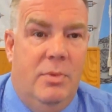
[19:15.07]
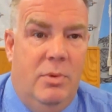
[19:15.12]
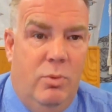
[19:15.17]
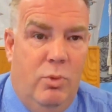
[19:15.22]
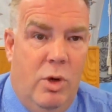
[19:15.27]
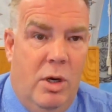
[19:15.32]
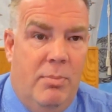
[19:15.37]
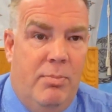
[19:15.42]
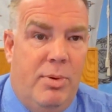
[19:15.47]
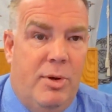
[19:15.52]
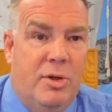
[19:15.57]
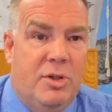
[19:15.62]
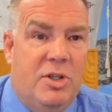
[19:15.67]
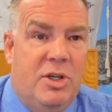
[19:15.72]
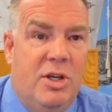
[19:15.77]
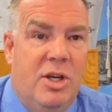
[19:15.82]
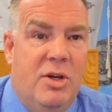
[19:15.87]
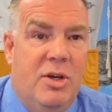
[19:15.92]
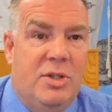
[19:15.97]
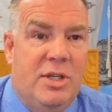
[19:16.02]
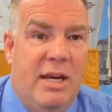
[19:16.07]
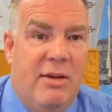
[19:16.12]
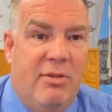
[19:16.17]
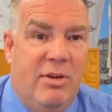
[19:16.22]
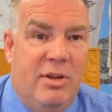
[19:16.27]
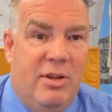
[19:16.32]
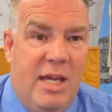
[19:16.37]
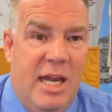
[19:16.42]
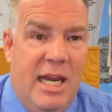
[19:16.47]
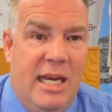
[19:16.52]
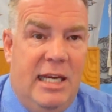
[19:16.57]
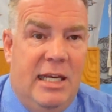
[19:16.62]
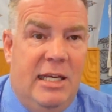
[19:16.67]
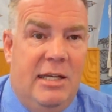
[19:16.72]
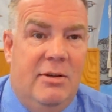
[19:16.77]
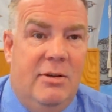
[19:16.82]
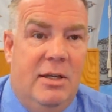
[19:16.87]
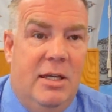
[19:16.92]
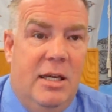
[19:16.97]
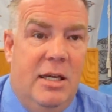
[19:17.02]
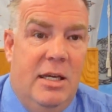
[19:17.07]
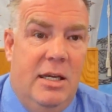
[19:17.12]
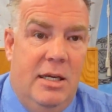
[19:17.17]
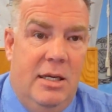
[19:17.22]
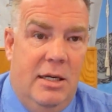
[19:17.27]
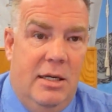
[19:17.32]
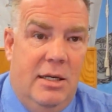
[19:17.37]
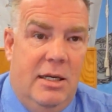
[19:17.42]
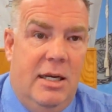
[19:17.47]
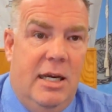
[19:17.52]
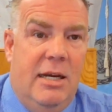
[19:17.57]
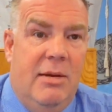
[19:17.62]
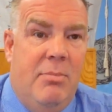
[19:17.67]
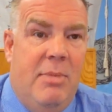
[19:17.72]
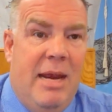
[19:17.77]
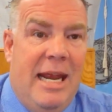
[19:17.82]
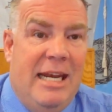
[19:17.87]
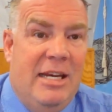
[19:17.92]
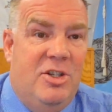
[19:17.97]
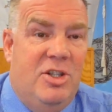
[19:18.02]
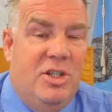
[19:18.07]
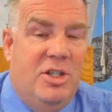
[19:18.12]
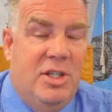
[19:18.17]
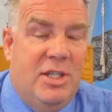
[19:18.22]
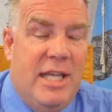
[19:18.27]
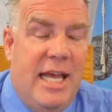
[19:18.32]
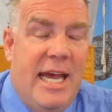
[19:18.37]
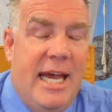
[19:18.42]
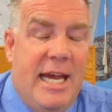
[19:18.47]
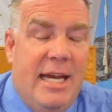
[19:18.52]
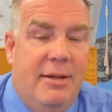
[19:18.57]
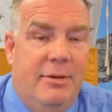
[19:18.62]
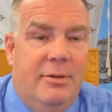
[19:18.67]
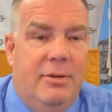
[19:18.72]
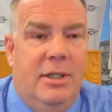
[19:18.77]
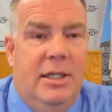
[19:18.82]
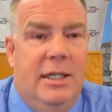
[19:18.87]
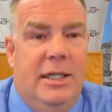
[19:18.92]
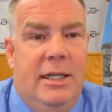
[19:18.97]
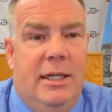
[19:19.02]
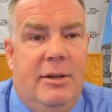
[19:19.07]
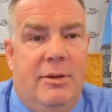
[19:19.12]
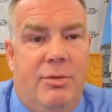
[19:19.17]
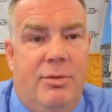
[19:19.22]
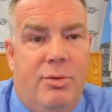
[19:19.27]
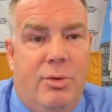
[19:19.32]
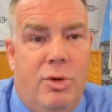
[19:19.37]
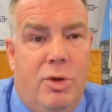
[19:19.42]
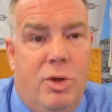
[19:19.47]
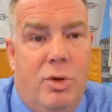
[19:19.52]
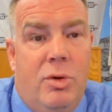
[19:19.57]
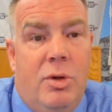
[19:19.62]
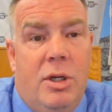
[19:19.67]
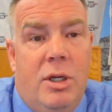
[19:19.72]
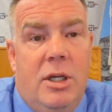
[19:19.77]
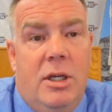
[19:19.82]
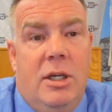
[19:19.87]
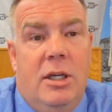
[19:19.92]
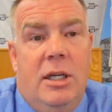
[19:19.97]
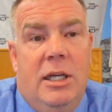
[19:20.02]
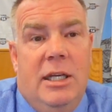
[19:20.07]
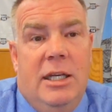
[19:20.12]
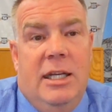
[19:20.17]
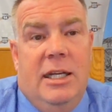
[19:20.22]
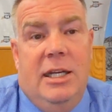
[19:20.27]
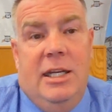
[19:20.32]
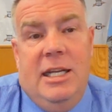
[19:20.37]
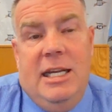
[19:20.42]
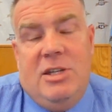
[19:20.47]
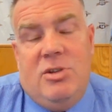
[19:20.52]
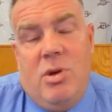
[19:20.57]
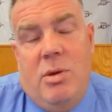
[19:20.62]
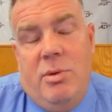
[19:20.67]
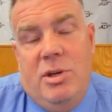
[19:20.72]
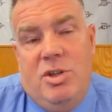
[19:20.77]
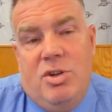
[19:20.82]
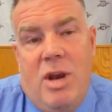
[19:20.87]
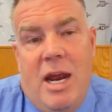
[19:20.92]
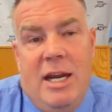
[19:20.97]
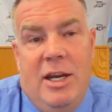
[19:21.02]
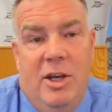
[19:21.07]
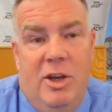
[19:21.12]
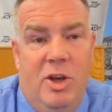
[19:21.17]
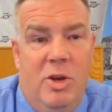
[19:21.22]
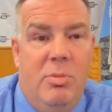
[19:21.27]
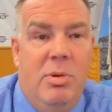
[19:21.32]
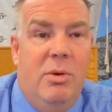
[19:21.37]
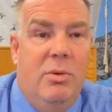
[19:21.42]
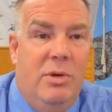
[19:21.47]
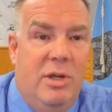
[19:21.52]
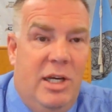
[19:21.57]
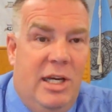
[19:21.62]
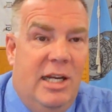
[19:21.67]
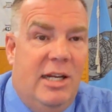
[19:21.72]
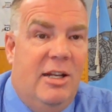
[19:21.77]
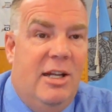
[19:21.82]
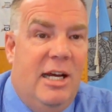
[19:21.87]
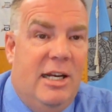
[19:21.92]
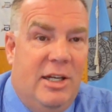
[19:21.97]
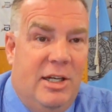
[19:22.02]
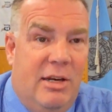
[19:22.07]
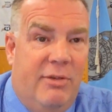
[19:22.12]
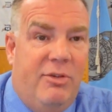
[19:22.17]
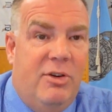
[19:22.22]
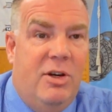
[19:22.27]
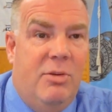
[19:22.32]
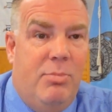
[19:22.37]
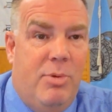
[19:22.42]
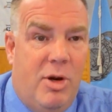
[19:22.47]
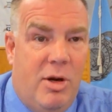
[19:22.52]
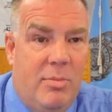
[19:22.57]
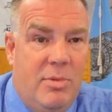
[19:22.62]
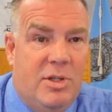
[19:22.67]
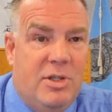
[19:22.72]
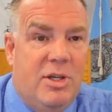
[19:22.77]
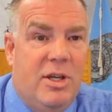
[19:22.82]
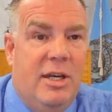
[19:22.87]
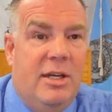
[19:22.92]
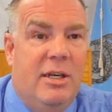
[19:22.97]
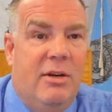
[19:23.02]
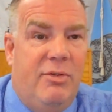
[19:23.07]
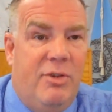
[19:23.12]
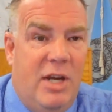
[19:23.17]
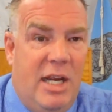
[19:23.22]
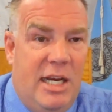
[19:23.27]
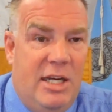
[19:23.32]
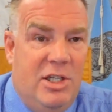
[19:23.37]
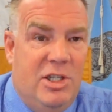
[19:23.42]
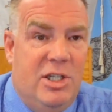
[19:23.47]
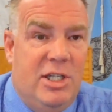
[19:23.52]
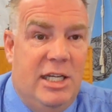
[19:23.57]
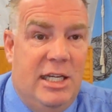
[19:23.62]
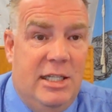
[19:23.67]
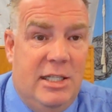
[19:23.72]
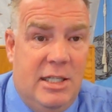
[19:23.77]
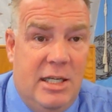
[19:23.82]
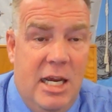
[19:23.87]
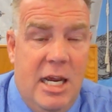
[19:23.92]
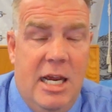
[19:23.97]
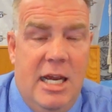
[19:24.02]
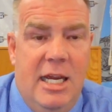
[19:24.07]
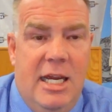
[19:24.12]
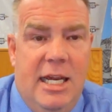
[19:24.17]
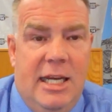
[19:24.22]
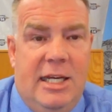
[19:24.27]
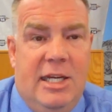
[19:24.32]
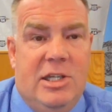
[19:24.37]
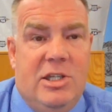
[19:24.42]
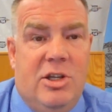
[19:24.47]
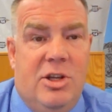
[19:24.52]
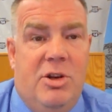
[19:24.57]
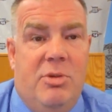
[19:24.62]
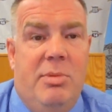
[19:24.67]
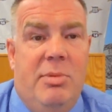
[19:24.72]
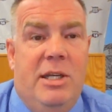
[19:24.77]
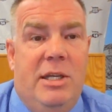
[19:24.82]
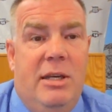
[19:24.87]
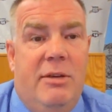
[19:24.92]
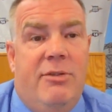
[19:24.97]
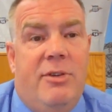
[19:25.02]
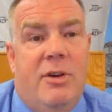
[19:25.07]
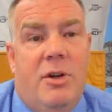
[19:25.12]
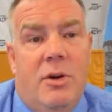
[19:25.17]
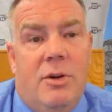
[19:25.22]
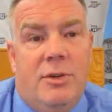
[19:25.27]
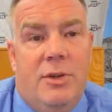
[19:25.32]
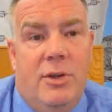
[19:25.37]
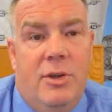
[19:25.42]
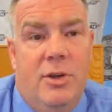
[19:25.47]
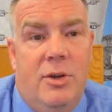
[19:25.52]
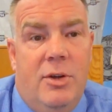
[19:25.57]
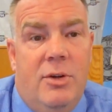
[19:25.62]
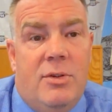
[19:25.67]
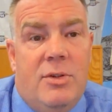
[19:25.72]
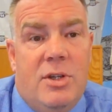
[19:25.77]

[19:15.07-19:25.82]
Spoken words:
One person knows everything and kind of manages that through. And that's what we try to do. But when you get a lot of different departments, a lot of different agencies, it gets a little bit difficult to do.